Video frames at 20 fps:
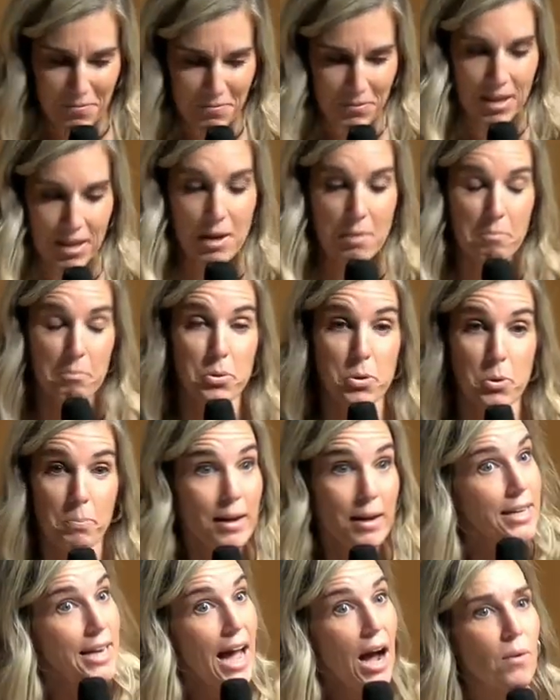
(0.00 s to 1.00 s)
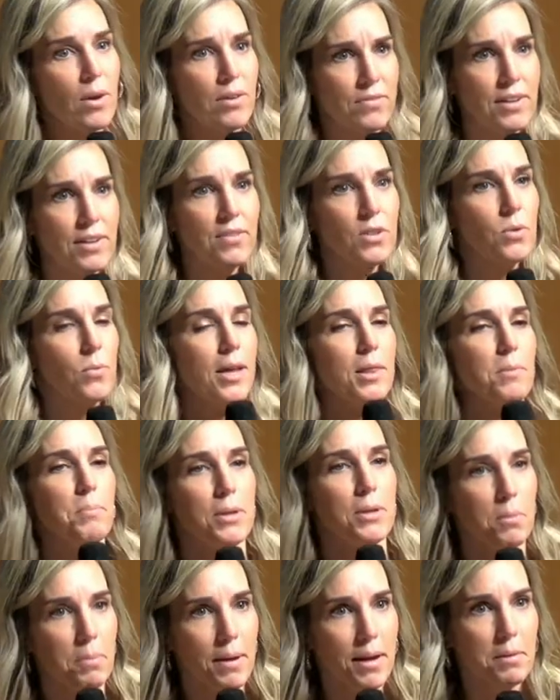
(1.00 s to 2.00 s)
in poop. And now I've given away the Peter
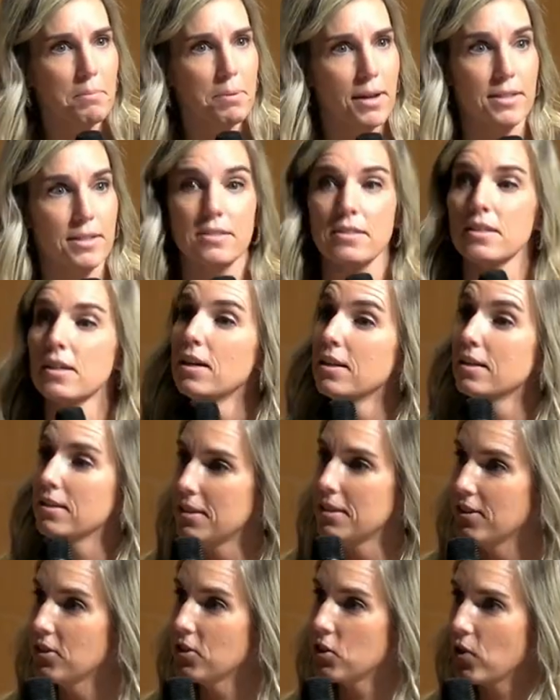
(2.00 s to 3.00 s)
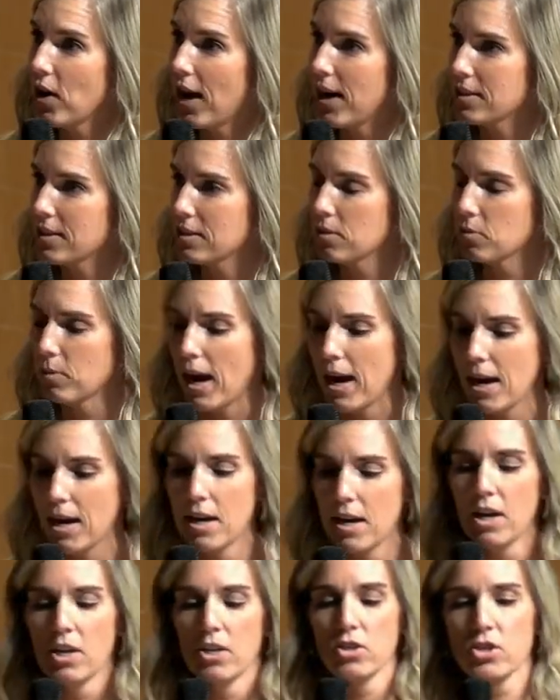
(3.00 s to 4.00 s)
Pan pants. See the stress, right?
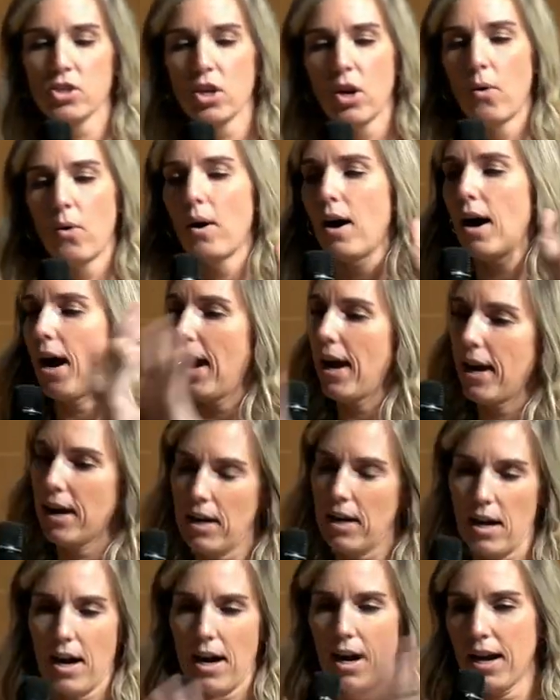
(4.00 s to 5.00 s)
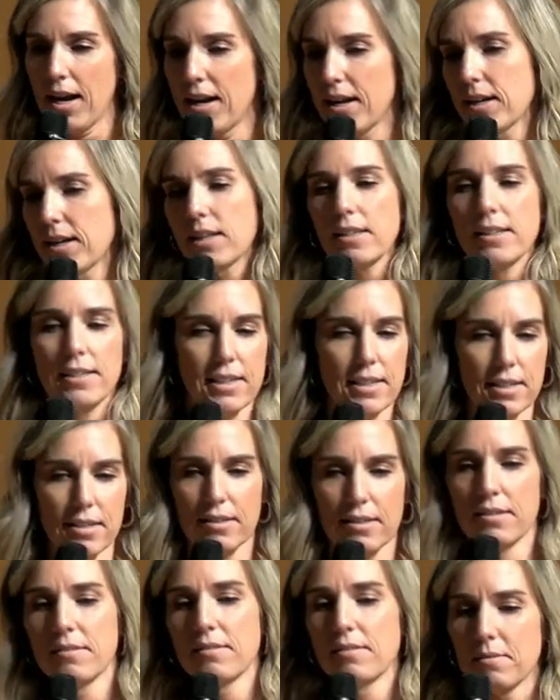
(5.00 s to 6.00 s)
So I, I clean,
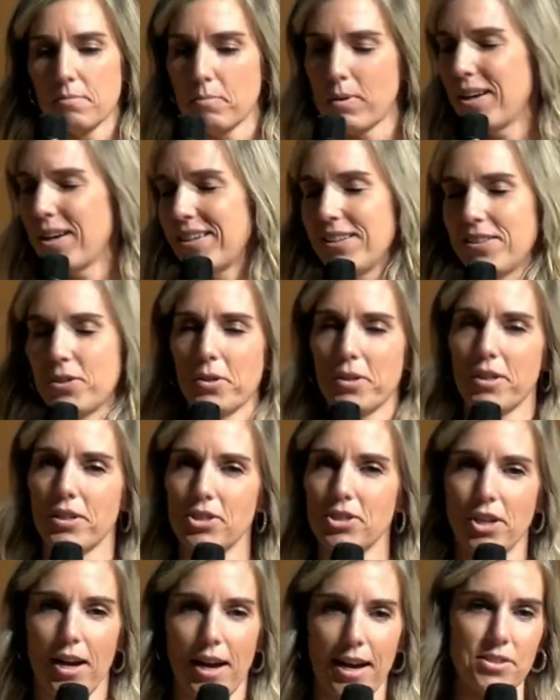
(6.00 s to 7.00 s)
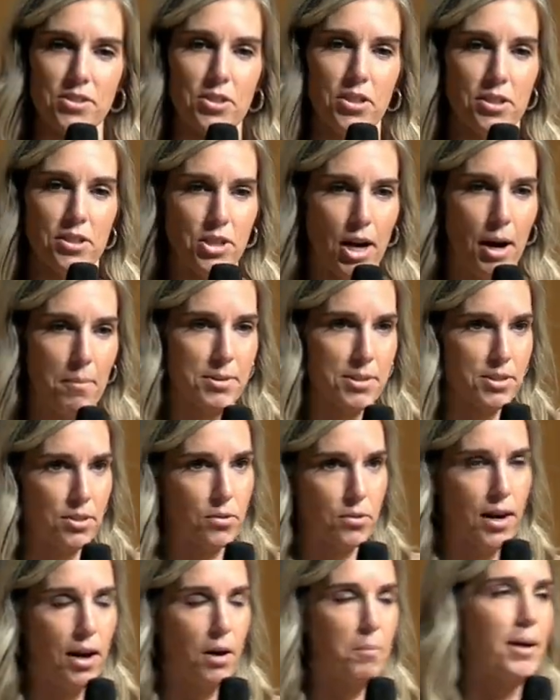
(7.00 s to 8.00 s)
probably didn't do a good a as good a job as
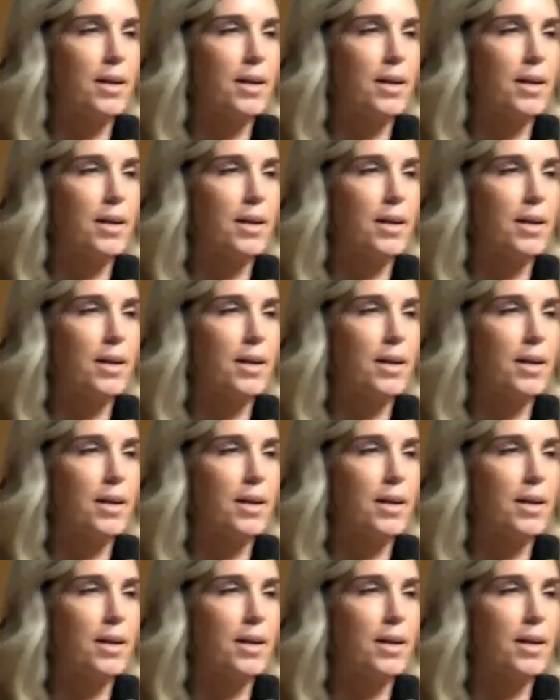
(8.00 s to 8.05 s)
Laurel, but